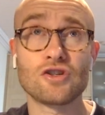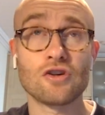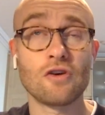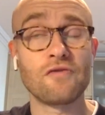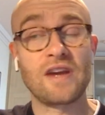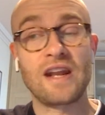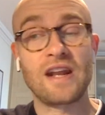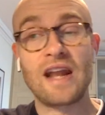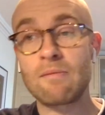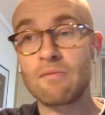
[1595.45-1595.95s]

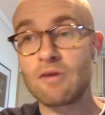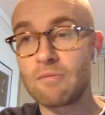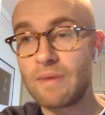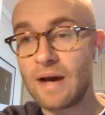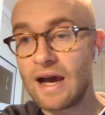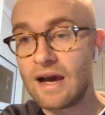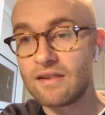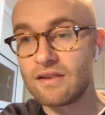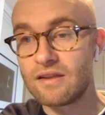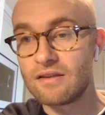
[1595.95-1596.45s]
Sofiane
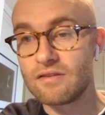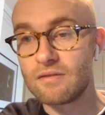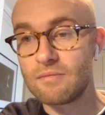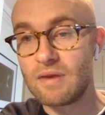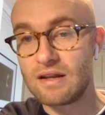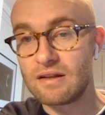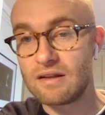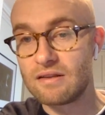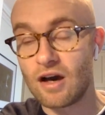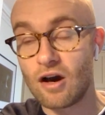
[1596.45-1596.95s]
Amrabat,
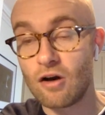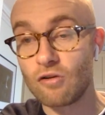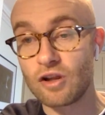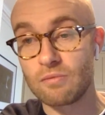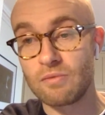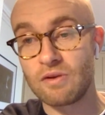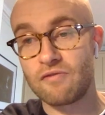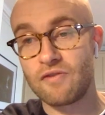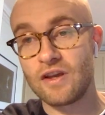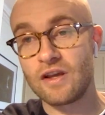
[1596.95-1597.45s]
the
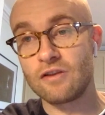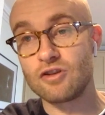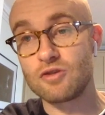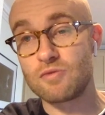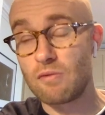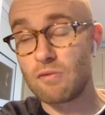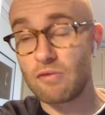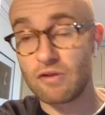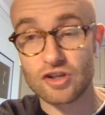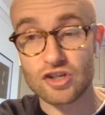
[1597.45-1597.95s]
holding
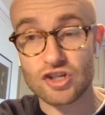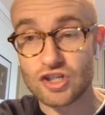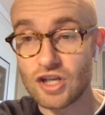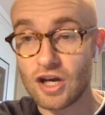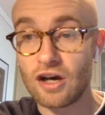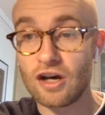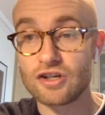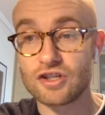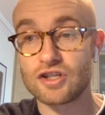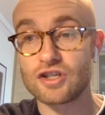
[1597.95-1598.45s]
midfield, he's been one of the
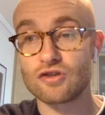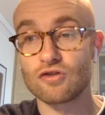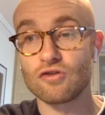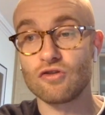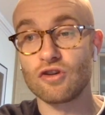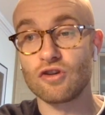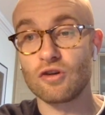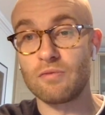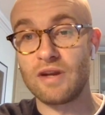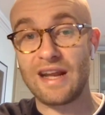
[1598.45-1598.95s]
stars of the
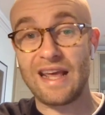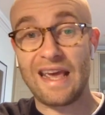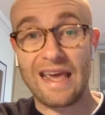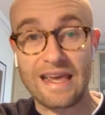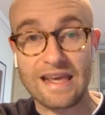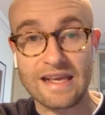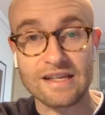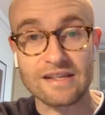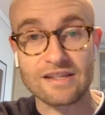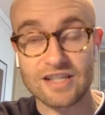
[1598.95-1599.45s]
tournament.
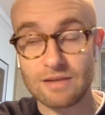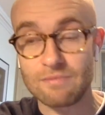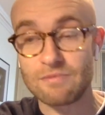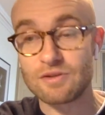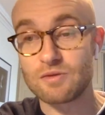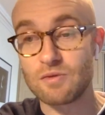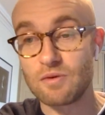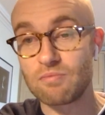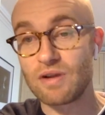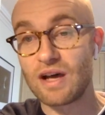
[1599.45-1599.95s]
He
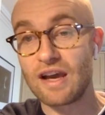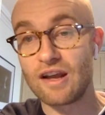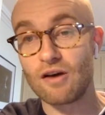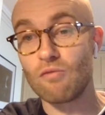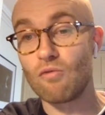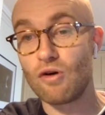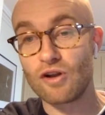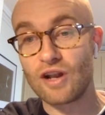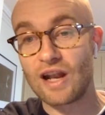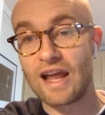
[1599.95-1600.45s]
seems to be
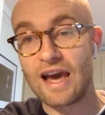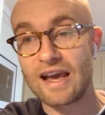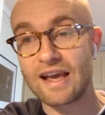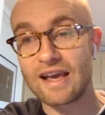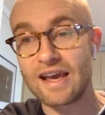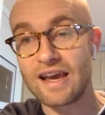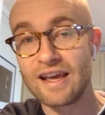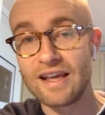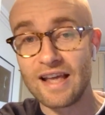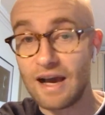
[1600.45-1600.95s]
playing on one
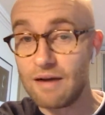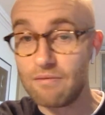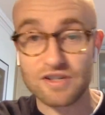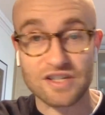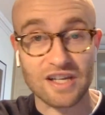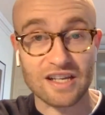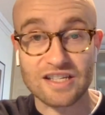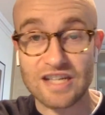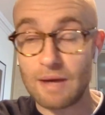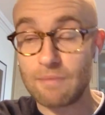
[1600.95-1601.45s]
leg
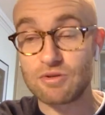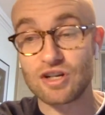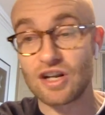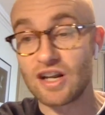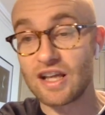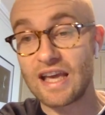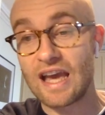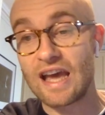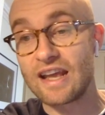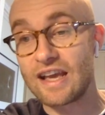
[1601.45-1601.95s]
and was
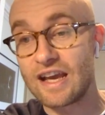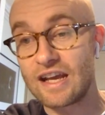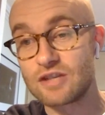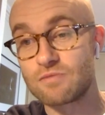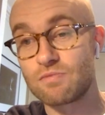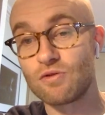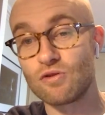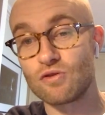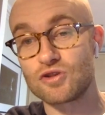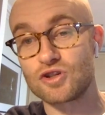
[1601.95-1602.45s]
exceptional again
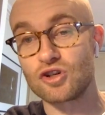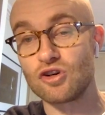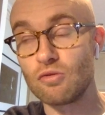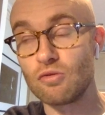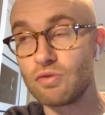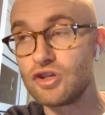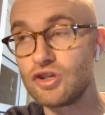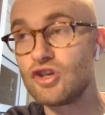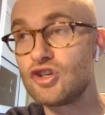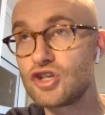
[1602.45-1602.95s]
against
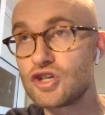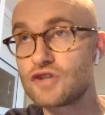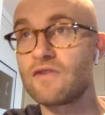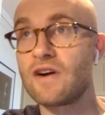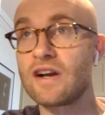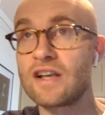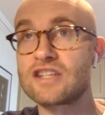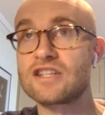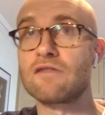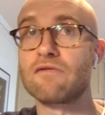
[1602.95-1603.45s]
Portugal. But you
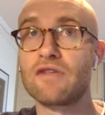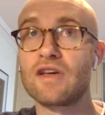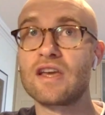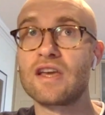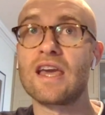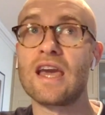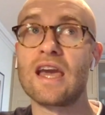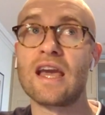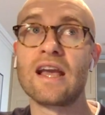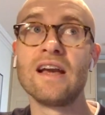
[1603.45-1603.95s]
just find yourself
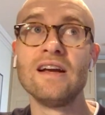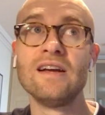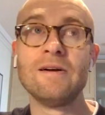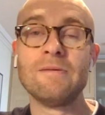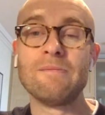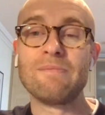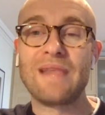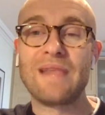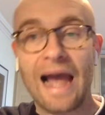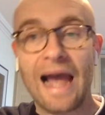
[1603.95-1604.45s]
thinking,
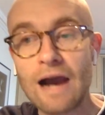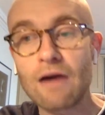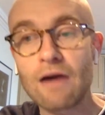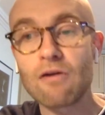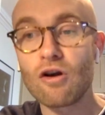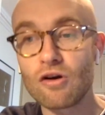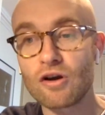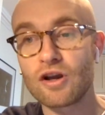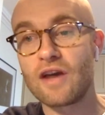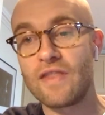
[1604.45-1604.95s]

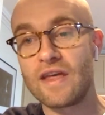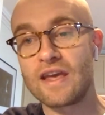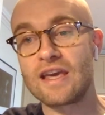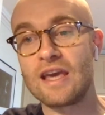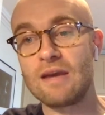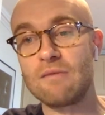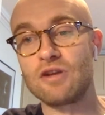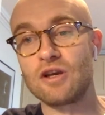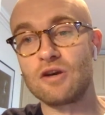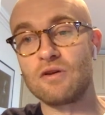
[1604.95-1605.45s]
how long can
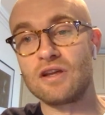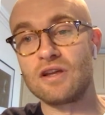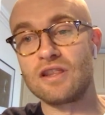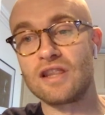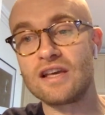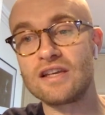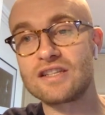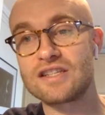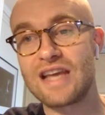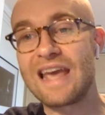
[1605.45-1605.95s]
they keep
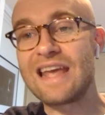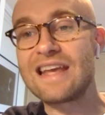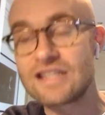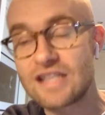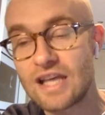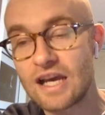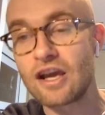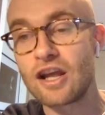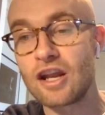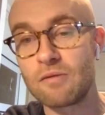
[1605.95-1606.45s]
doing this?
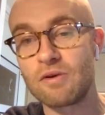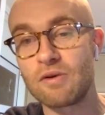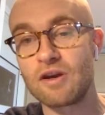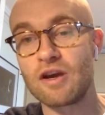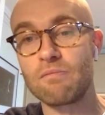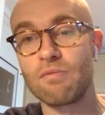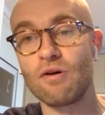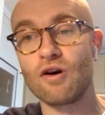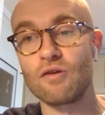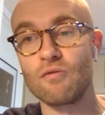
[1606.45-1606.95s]
Is there going to
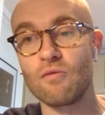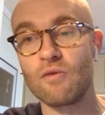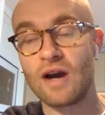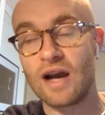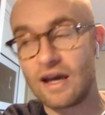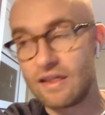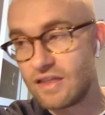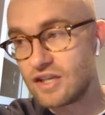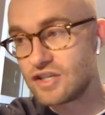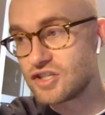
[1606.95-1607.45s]
be a point
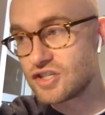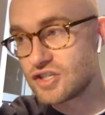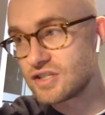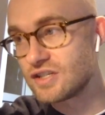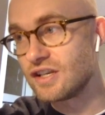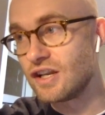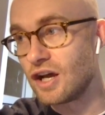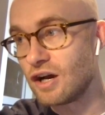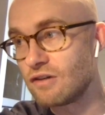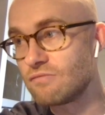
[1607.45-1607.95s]
where
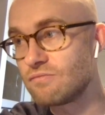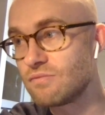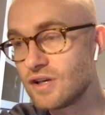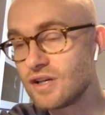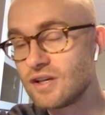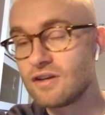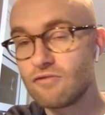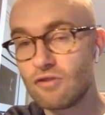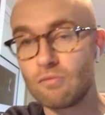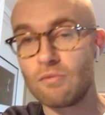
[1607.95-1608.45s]
this, you know,
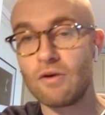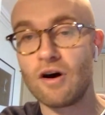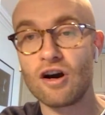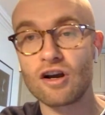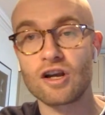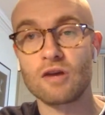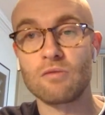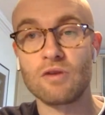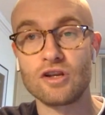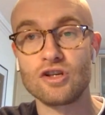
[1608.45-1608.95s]

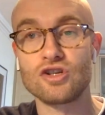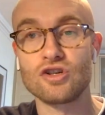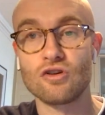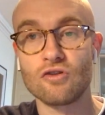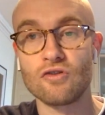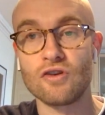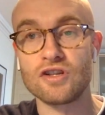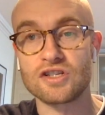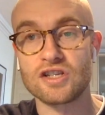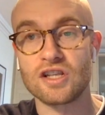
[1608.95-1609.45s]
remarkable
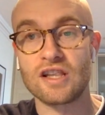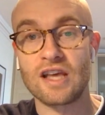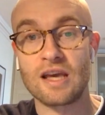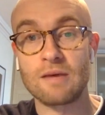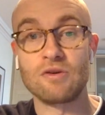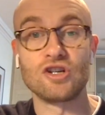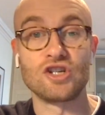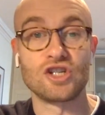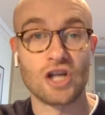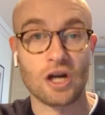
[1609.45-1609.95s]
endurance that
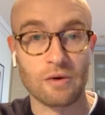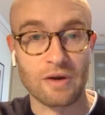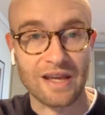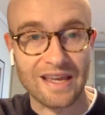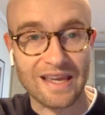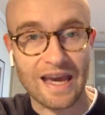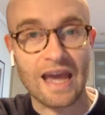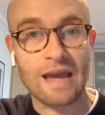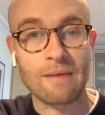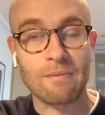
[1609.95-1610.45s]
they've been
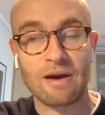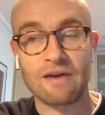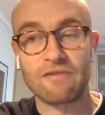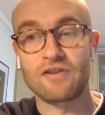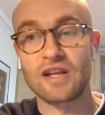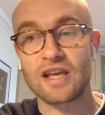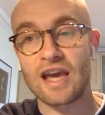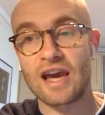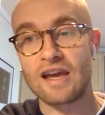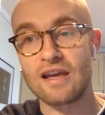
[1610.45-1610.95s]
showing game
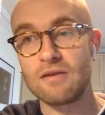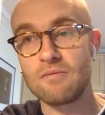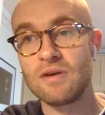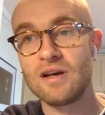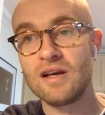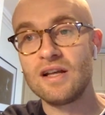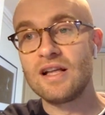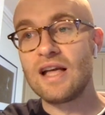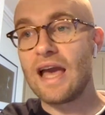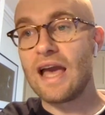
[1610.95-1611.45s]
after
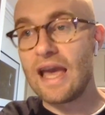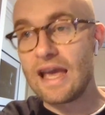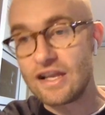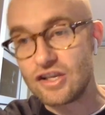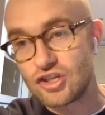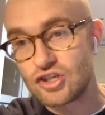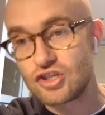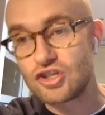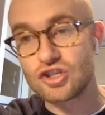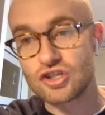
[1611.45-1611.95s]
game
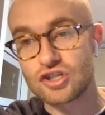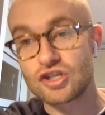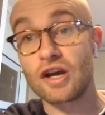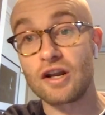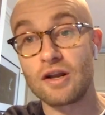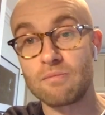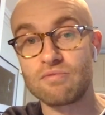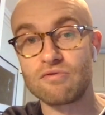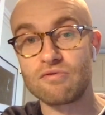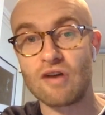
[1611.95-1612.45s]
is
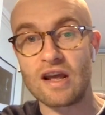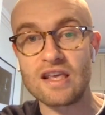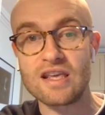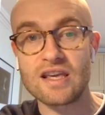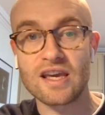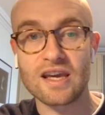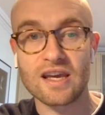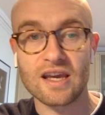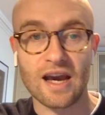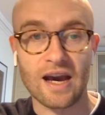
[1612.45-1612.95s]
just going to
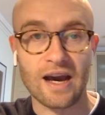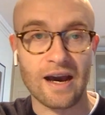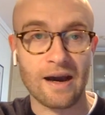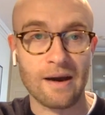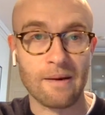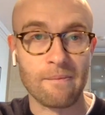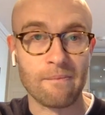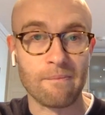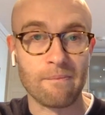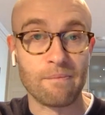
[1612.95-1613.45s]
break?
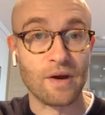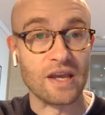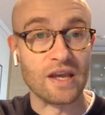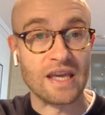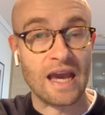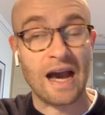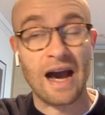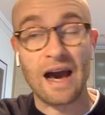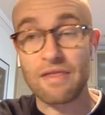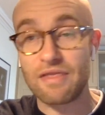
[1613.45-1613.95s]

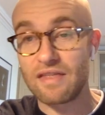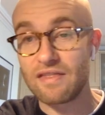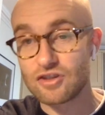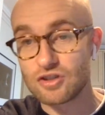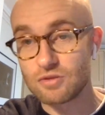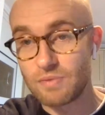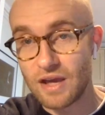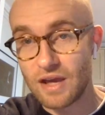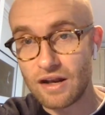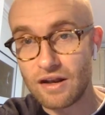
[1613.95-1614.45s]
But yeah, I
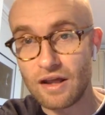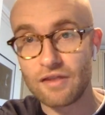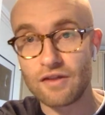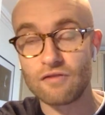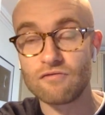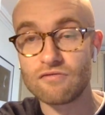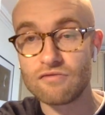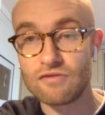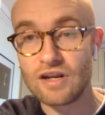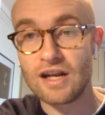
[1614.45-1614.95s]
think this will be
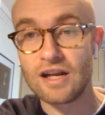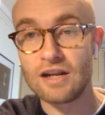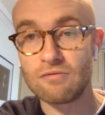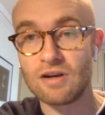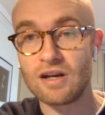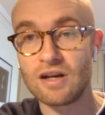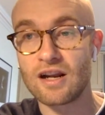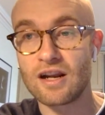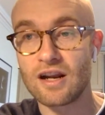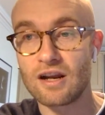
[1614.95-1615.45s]
another
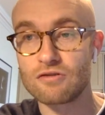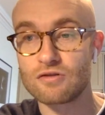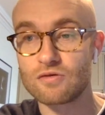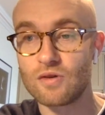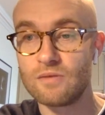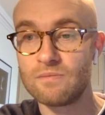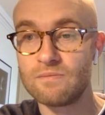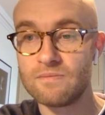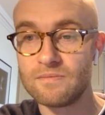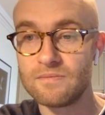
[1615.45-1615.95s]
really, really
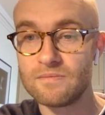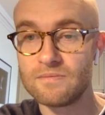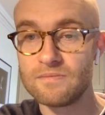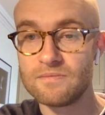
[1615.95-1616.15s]
close one.